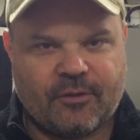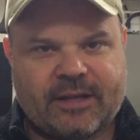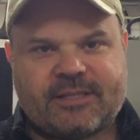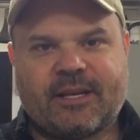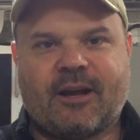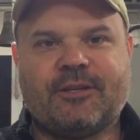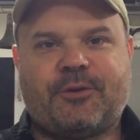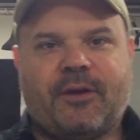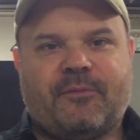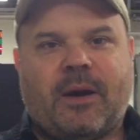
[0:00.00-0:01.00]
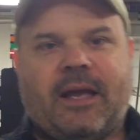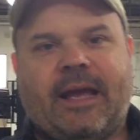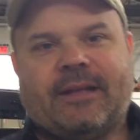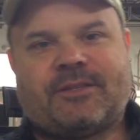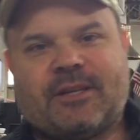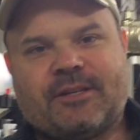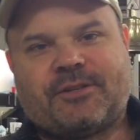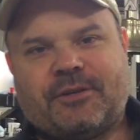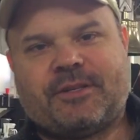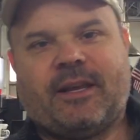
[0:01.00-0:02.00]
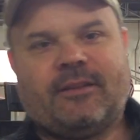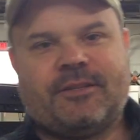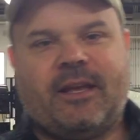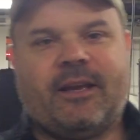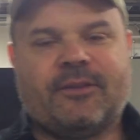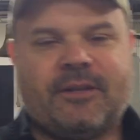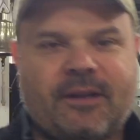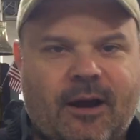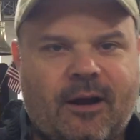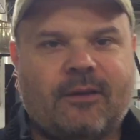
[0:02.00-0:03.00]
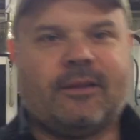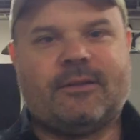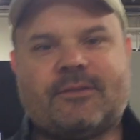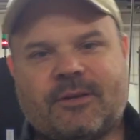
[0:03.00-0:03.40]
that's the country of my ancestors, England and Ireland.